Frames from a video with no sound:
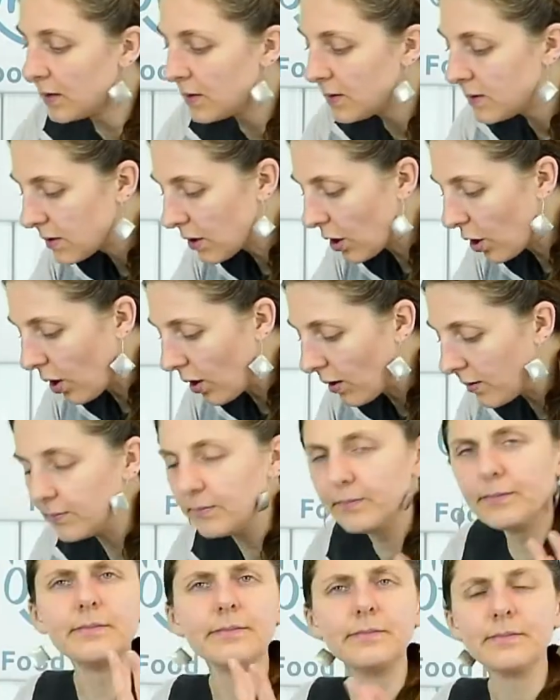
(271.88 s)
So
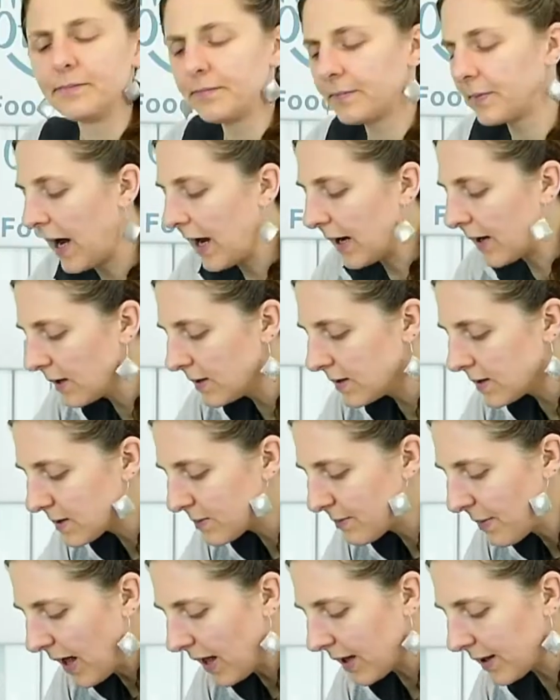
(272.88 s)
I can
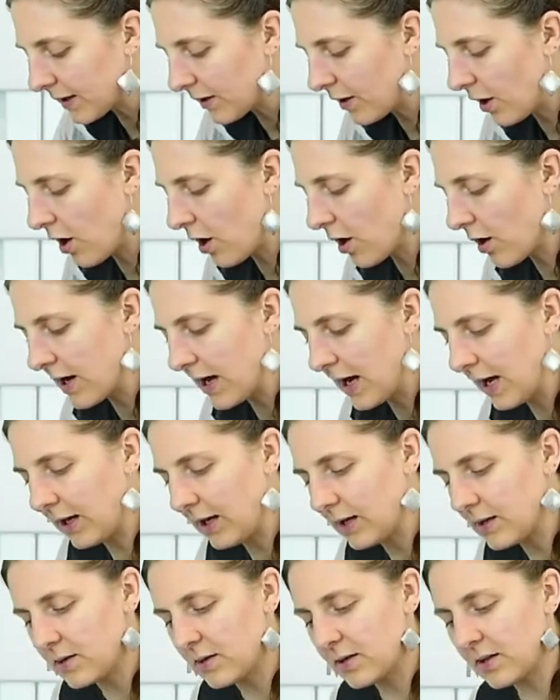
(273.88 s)
smell the garlic.
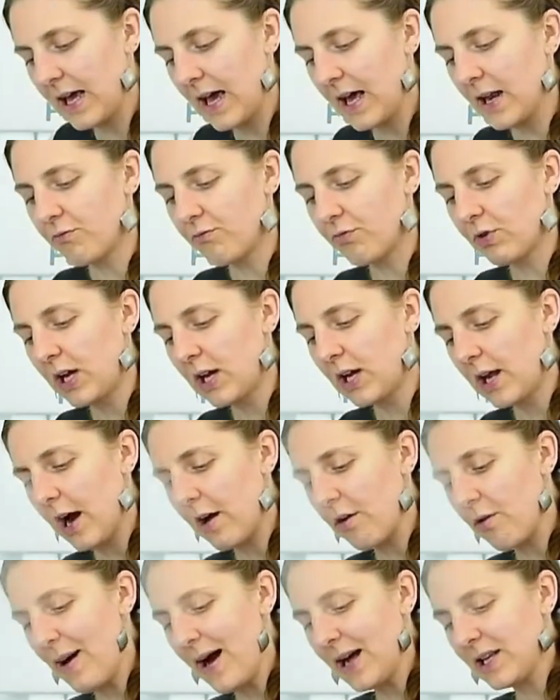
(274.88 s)
It's getting really
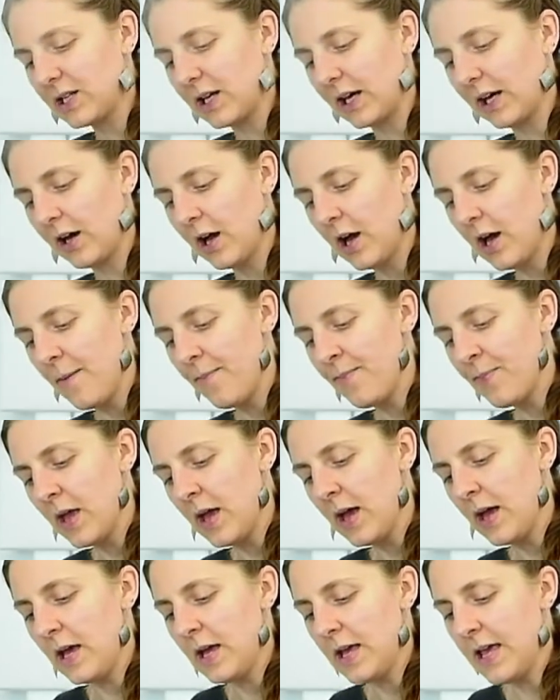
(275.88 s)
aromatic.
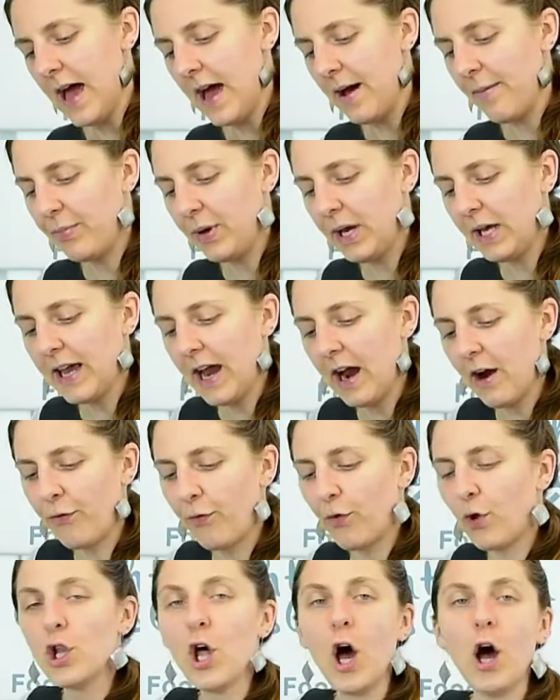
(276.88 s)
Yeah, be
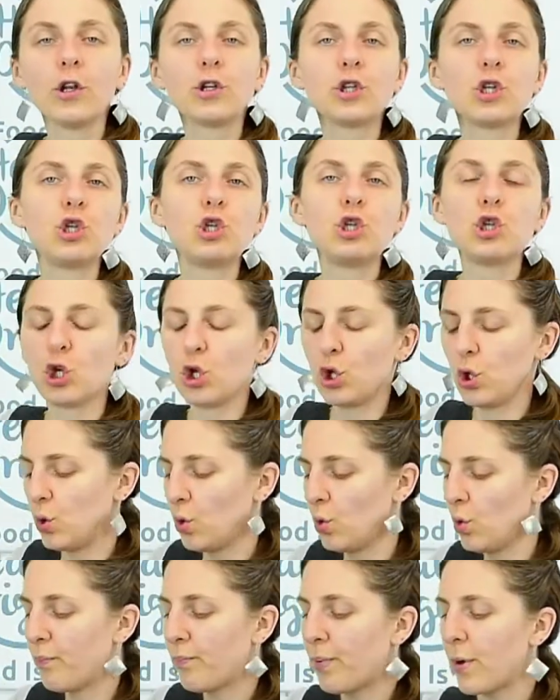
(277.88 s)
careful not
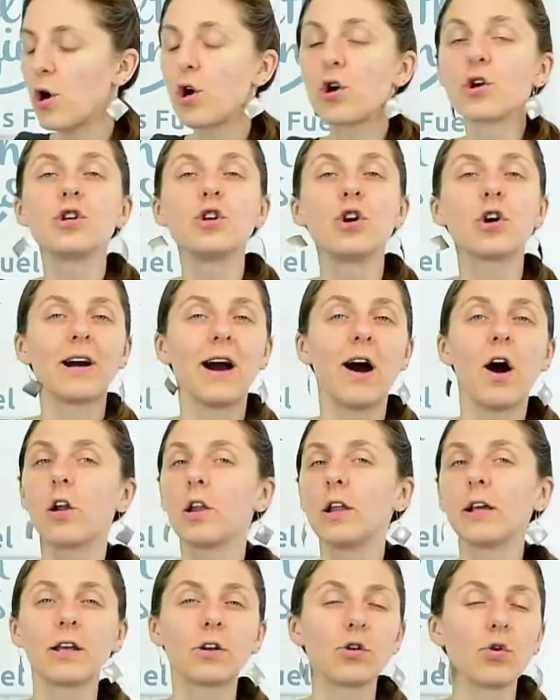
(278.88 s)
to burn your
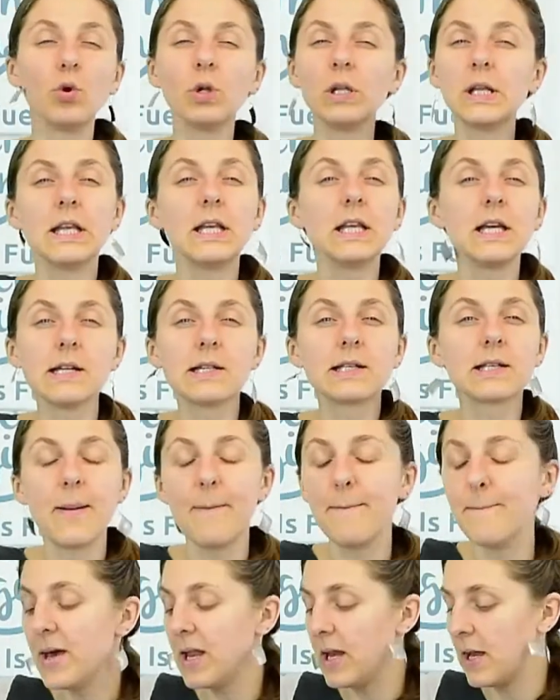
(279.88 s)
garlic. It only needs a
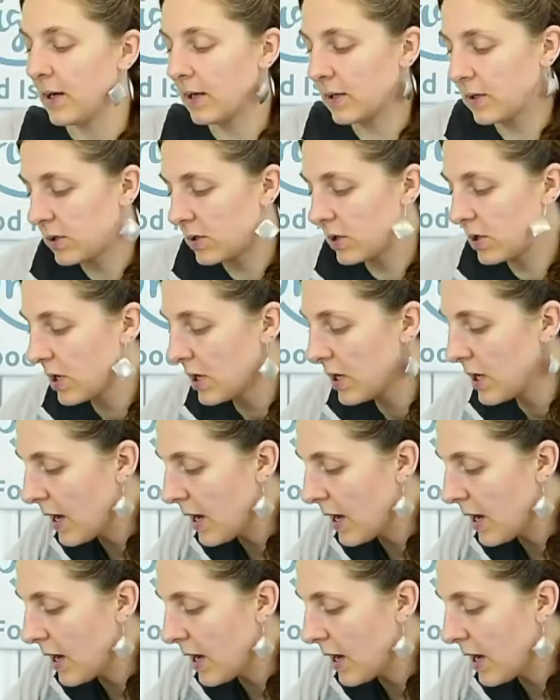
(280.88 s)
minute.